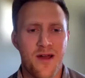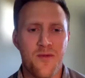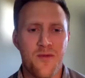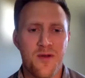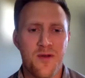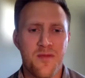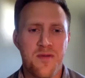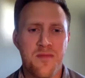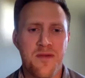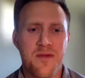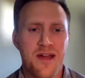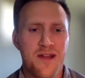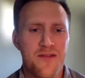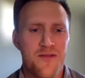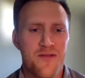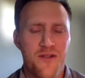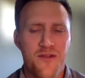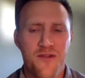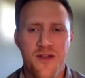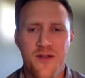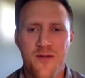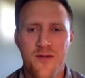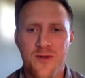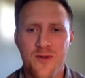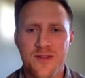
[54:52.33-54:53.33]
I want to be mindful
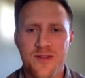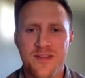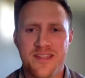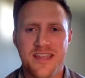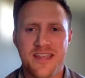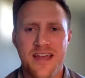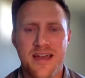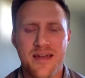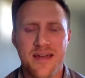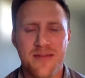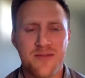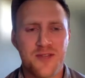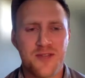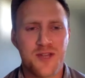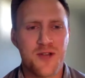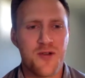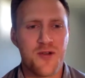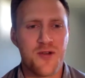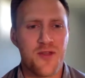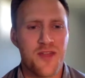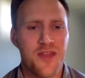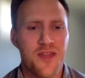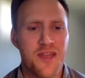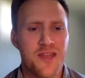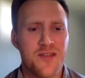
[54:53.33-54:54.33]
of everyone's time. Joe,
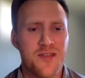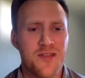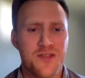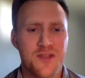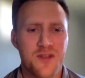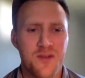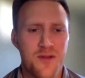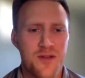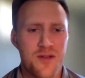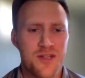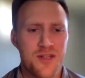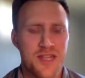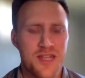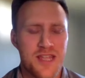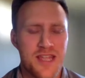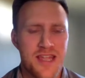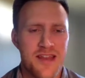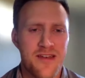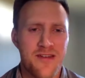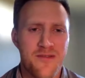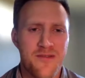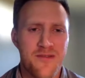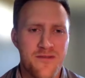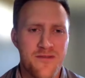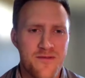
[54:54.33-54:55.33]
thank you so much
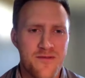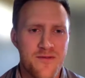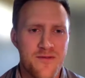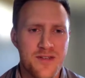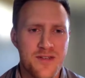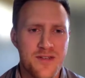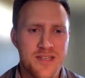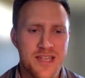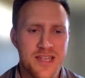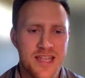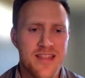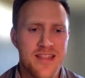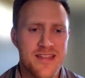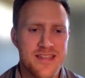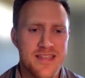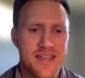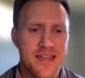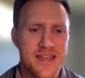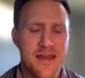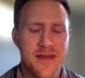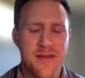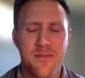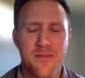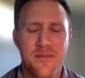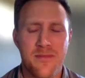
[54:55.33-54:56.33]
again for taking the
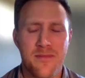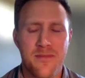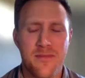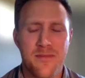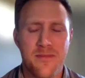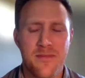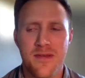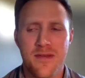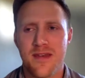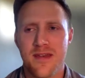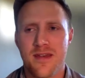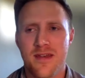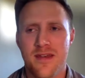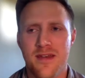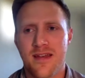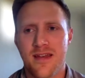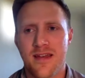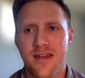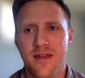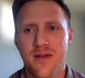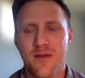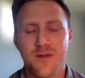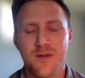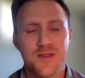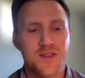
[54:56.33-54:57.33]
time.
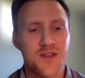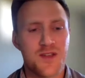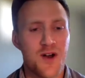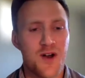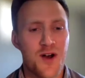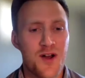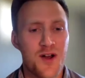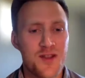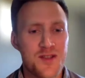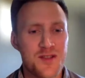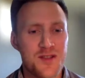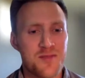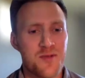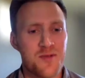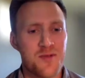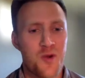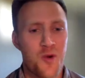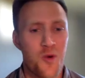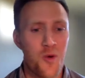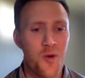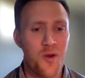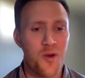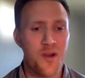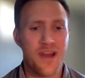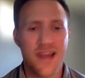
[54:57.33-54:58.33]
It was awesome
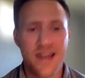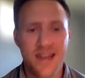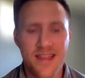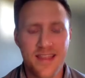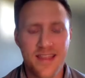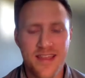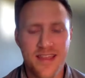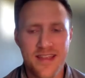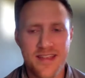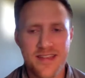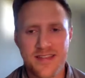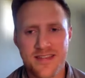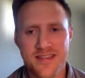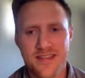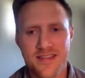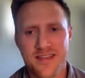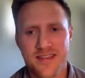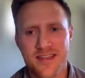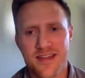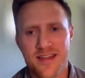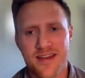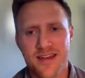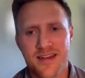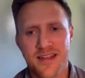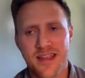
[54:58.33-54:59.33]
coordinating this,
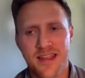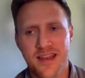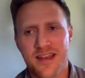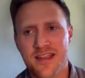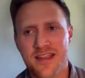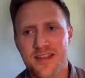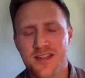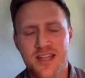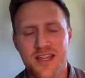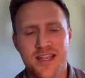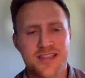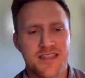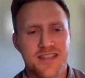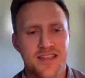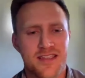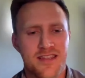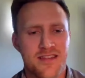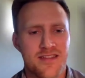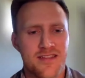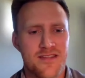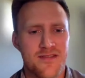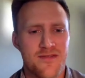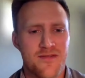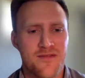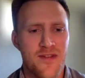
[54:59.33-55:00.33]
getting a chance to
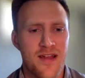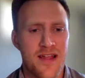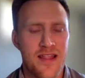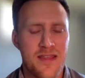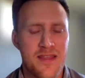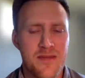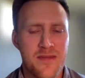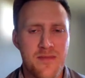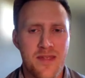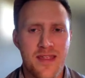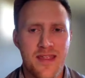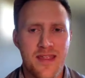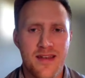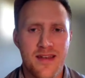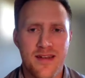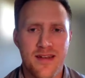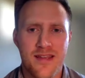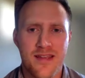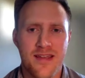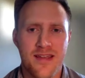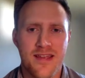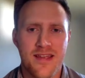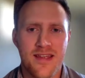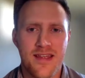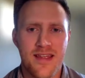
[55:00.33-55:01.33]
finally meet.
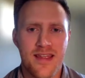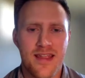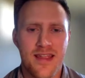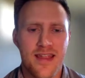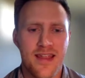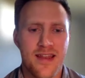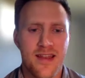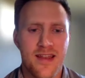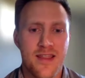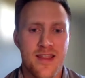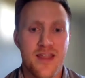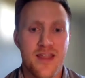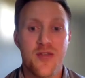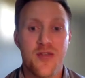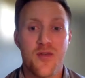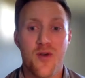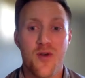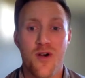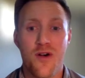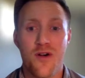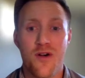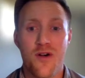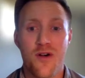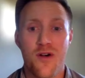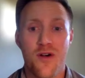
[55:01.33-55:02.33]
And thank you
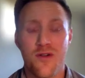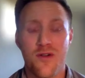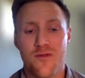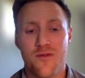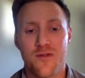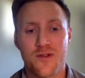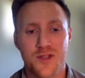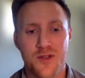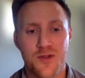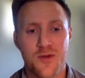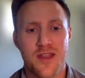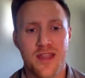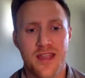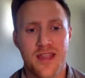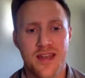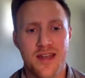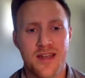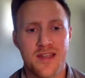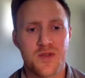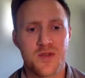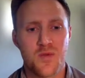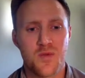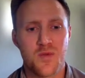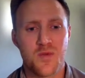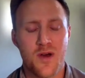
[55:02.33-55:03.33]
all for tuning in
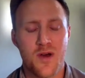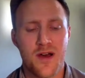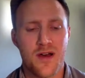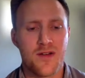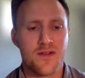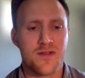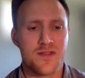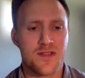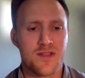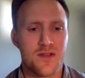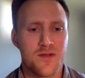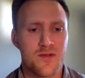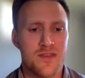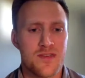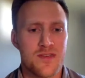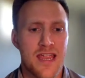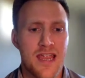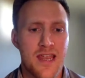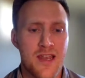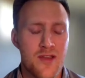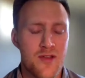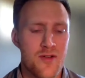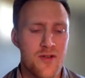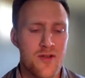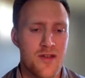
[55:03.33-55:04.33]
as well. So
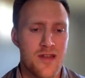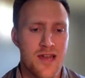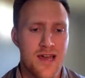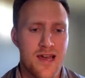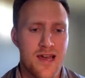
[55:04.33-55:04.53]
Daniel and